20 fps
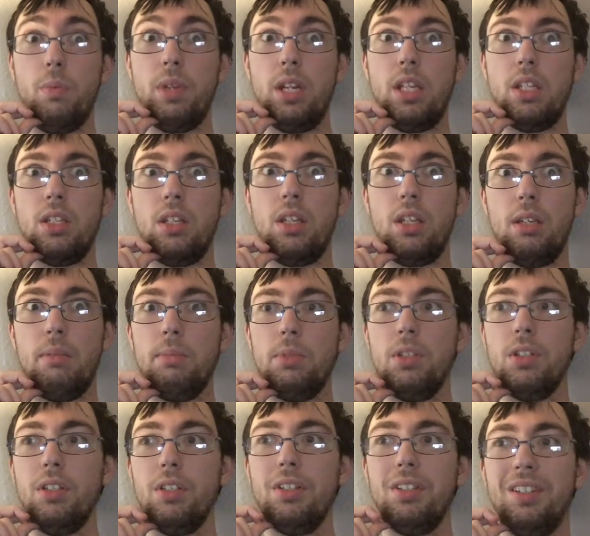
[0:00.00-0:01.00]
many times.
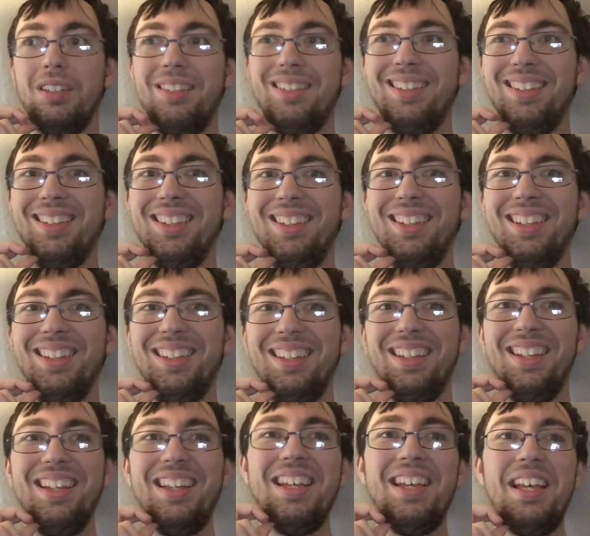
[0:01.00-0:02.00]

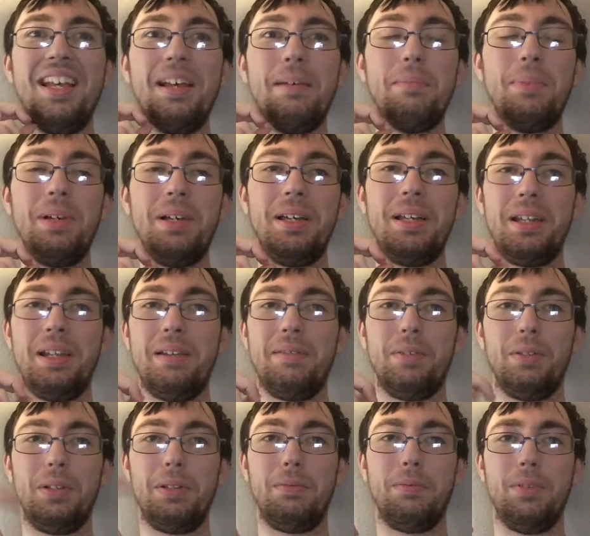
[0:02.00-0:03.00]
But I've
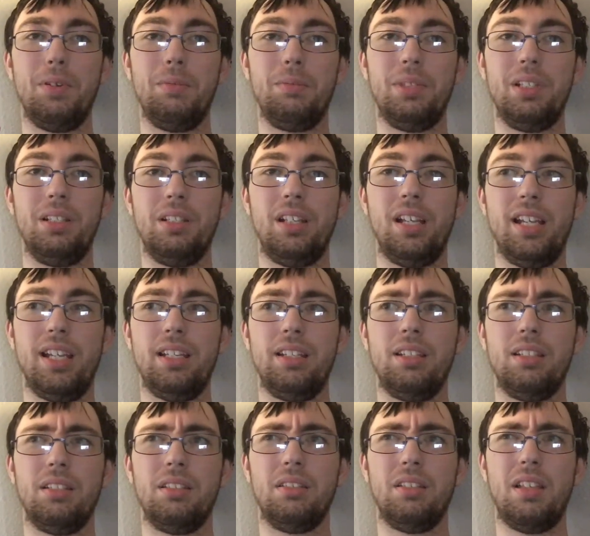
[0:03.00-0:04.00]
only filmed it I
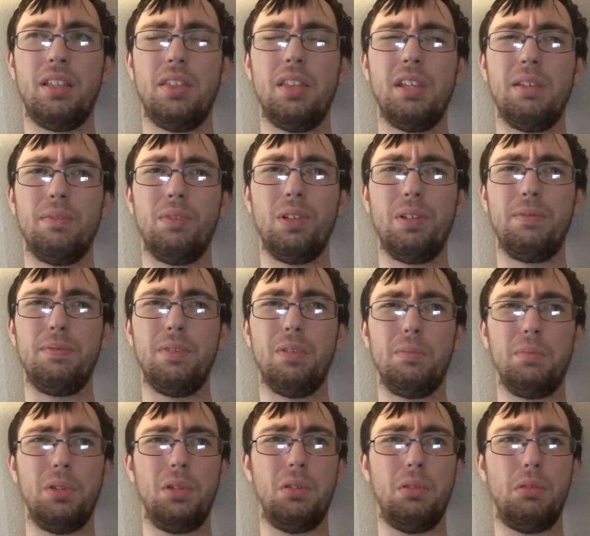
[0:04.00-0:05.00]
think I've only
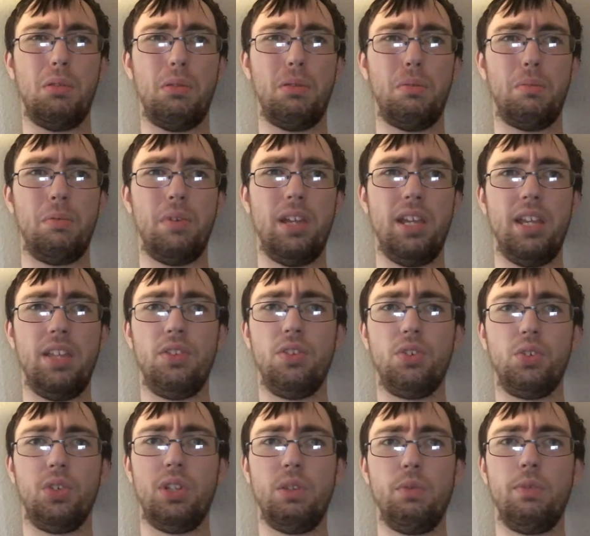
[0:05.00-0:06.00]
filmed it 3, and
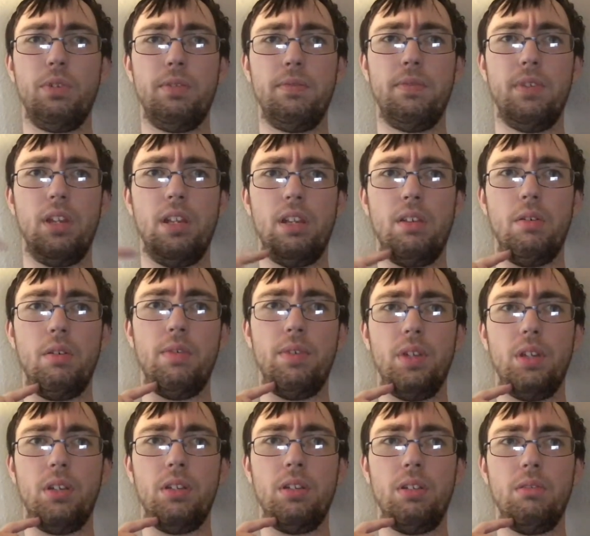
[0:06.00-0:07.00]
there's only 1 video of
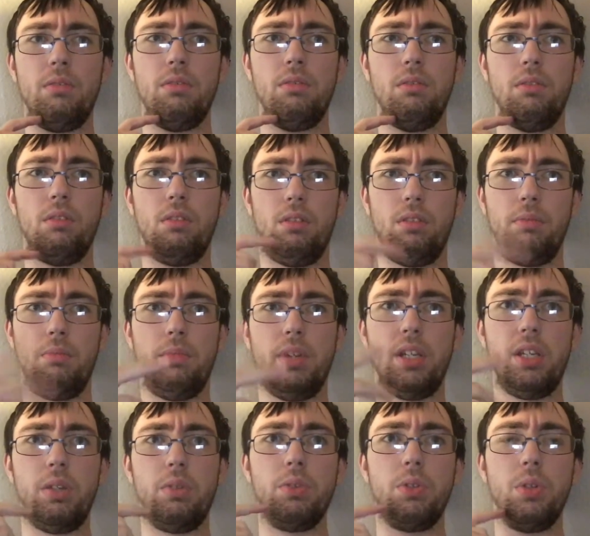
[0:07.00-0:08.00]
it on my
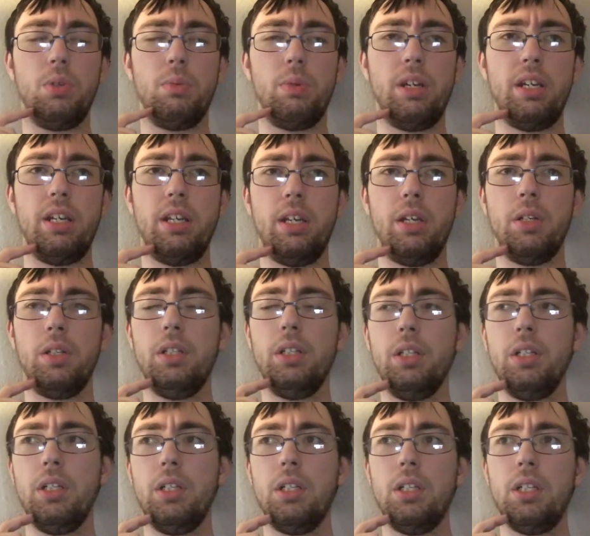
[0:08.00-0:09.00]
YouTube right now.
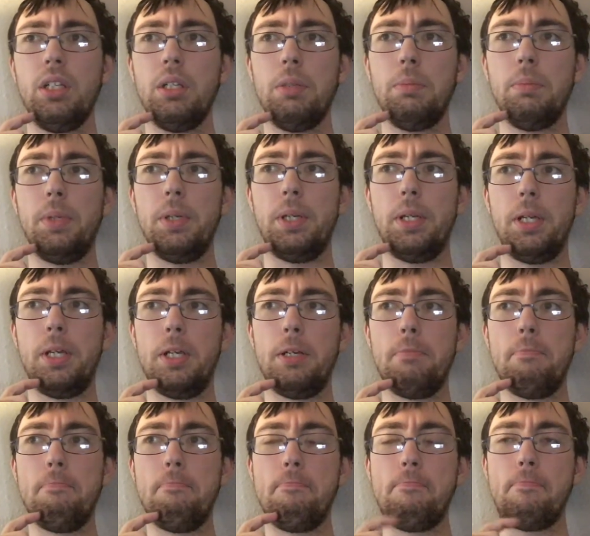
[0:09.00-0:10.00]
But
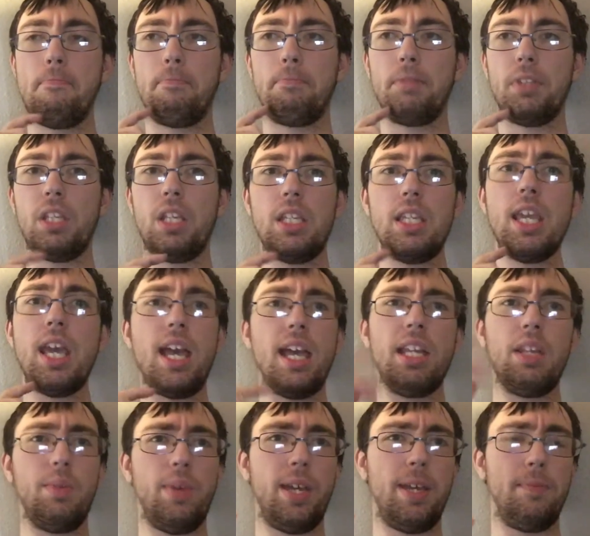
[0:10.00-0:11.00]
yeah,
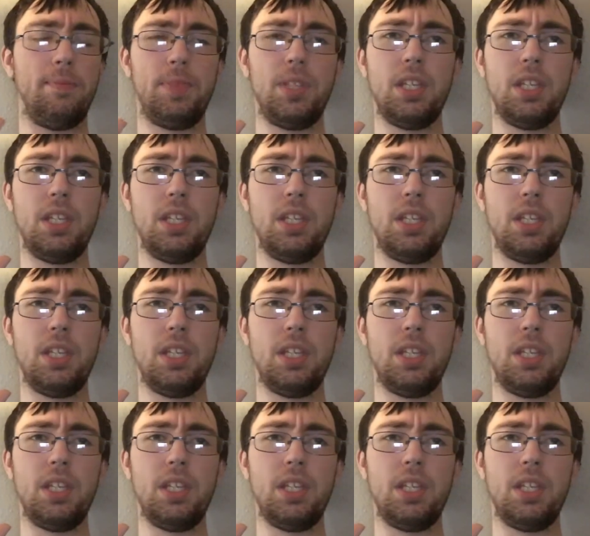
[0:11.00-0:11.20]
anyway,